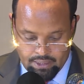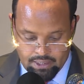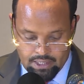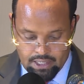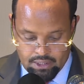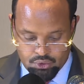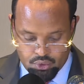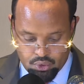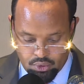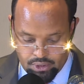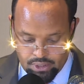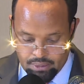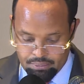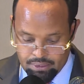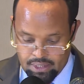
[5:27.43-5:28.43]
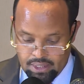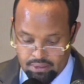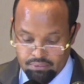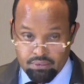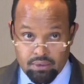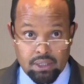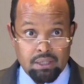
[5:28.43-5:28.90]
I strongly
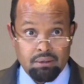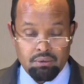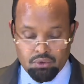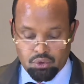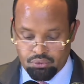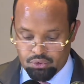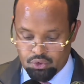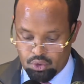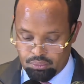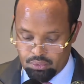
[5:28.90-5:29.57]
believe the government of